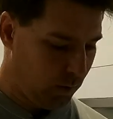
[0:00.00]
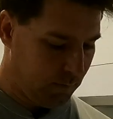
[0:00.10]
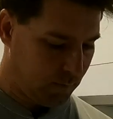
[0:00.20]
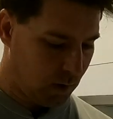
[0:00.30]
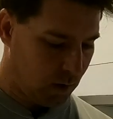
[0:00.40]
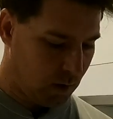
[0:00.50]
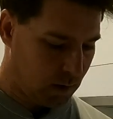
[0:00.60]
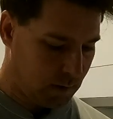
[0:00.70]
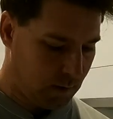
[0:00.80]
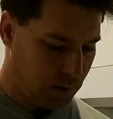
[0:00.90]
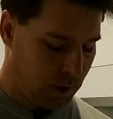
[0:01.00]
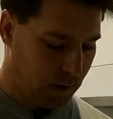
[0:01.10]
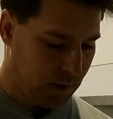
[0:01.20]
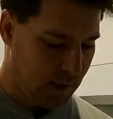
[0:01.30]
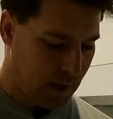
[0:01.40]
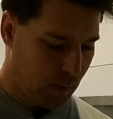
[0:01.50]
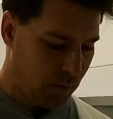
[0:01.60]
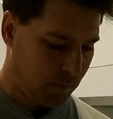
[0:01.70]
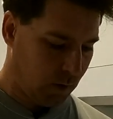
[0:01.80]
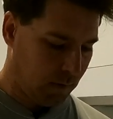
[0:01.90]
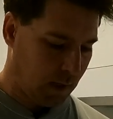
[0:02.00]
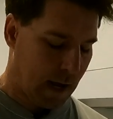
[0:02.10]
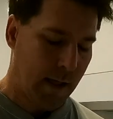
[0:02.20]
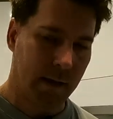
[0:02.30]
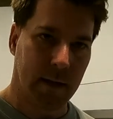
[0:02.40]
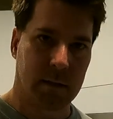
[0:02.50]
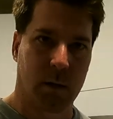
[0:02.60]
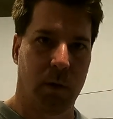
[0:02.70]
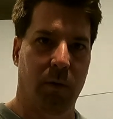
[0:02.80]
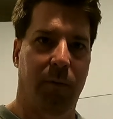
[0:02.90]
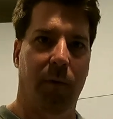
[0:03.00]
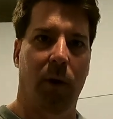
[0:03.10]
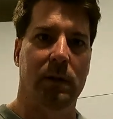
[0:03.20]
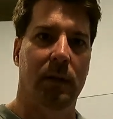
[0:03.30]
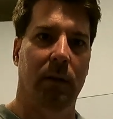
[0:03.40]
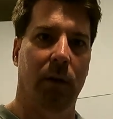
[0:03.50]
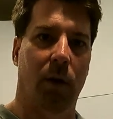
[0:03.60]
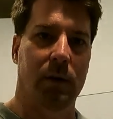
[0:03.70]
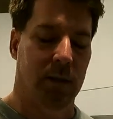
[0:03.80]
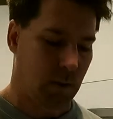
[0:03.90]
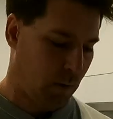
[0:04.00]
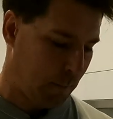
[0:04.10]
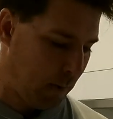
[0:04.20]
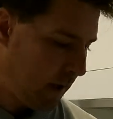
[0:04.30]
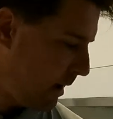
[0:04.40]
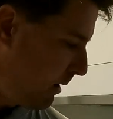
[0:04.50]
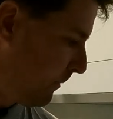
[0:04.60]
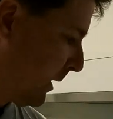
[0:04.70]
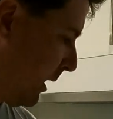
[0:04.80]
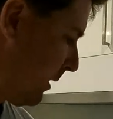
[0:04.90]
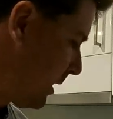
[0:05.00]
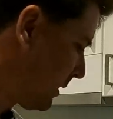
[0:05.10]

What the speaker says: we've got the chili, and we've got the garlic. That's gonna be the first thing that goes into our pan. Then